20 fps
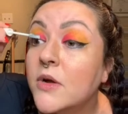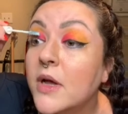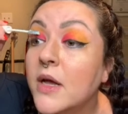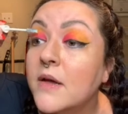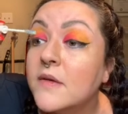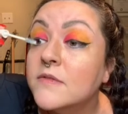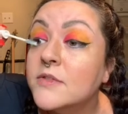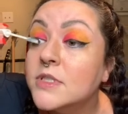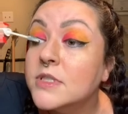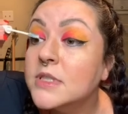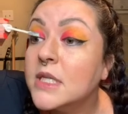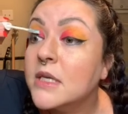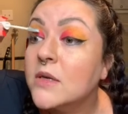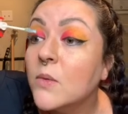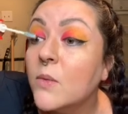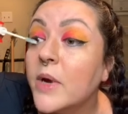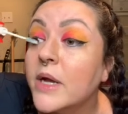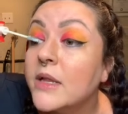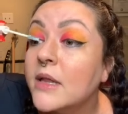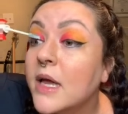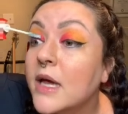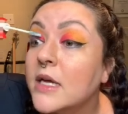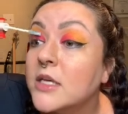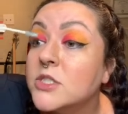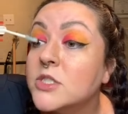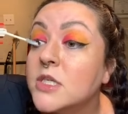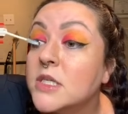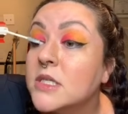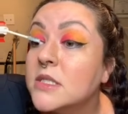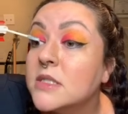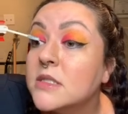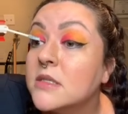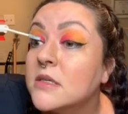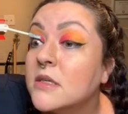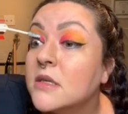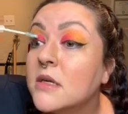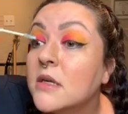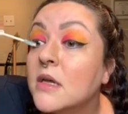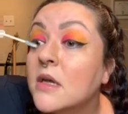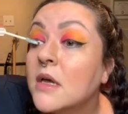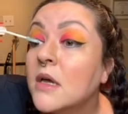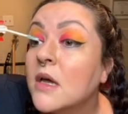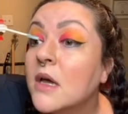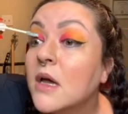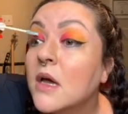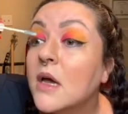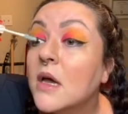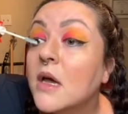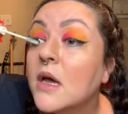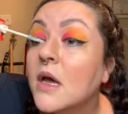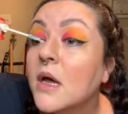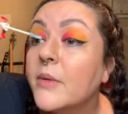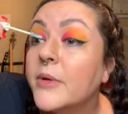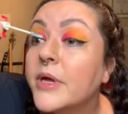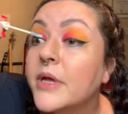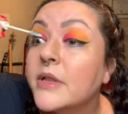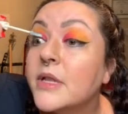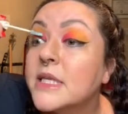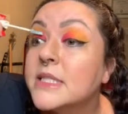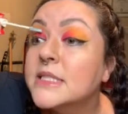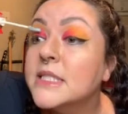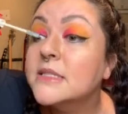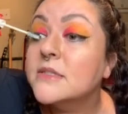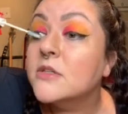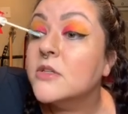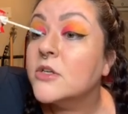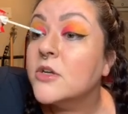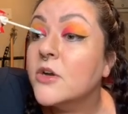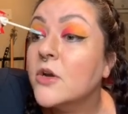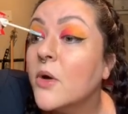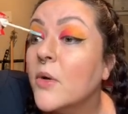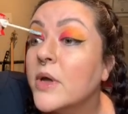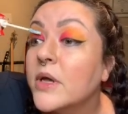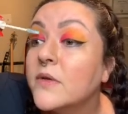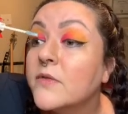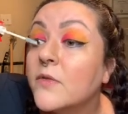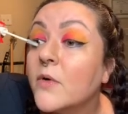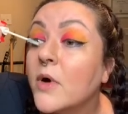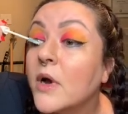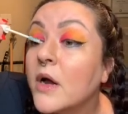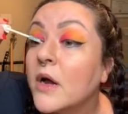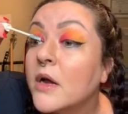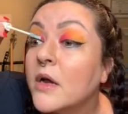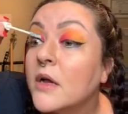have just like white lashes. I mean, unless that's the look you're going for. I